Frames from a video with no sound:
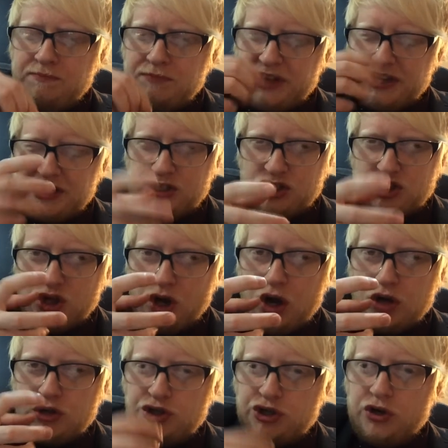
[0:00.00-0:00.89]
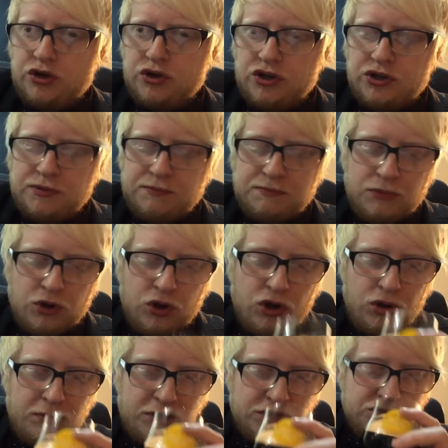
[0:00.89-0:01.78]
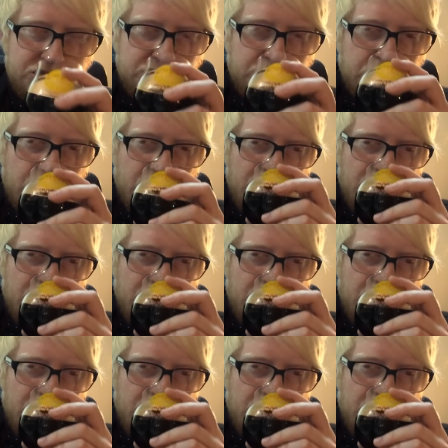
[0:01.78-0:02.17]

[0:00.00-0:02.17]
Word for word: like a dark chocolate almost.